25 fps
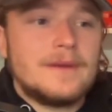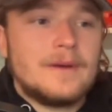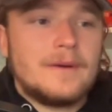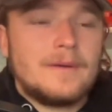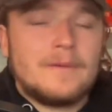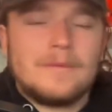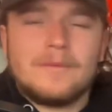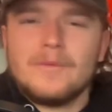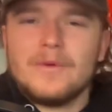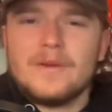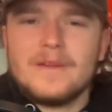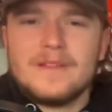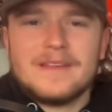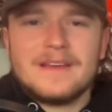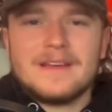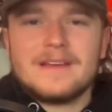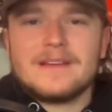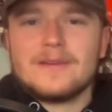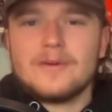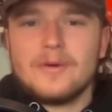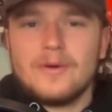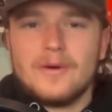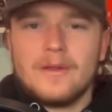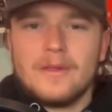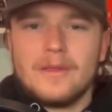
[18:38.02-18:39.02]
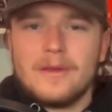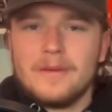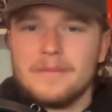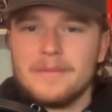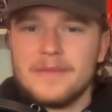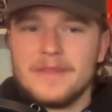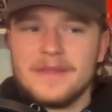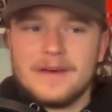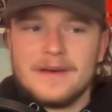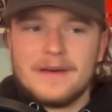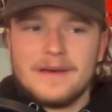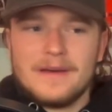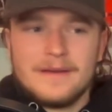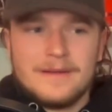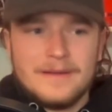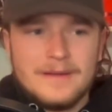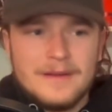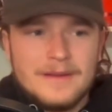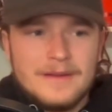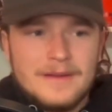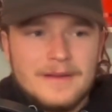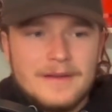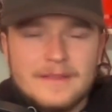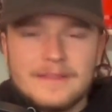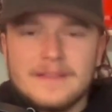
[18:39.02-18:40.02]
what do they call them? The
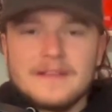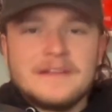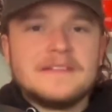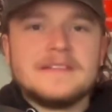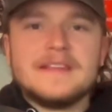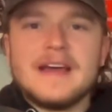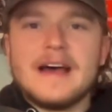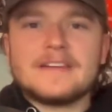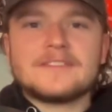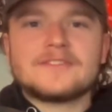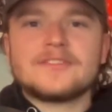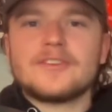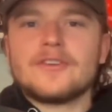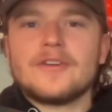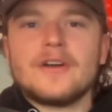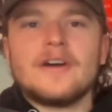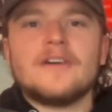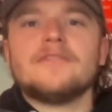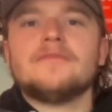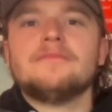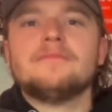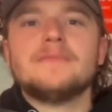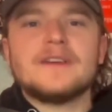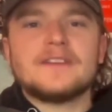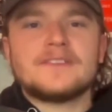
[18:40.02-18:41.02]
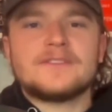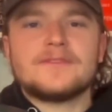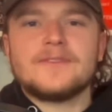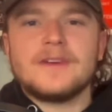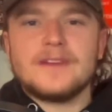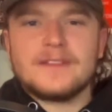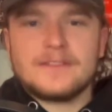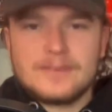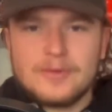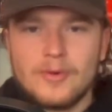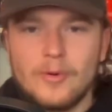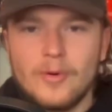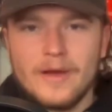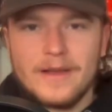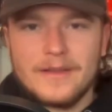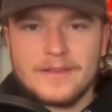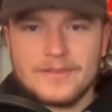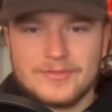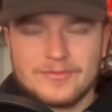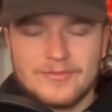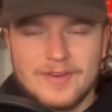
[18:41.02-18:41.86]
desert of misfit toys,